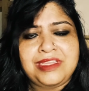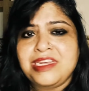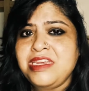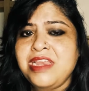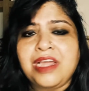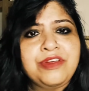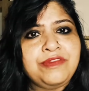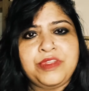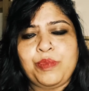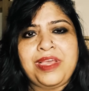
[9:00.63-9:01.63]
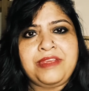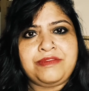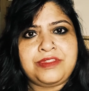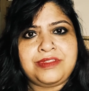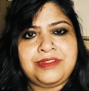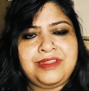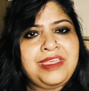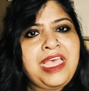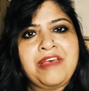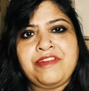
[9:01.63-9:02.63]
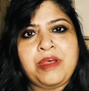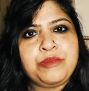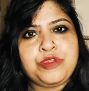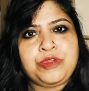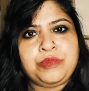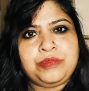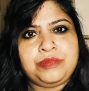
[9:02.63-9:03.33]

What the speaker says: None of the wives have come to you.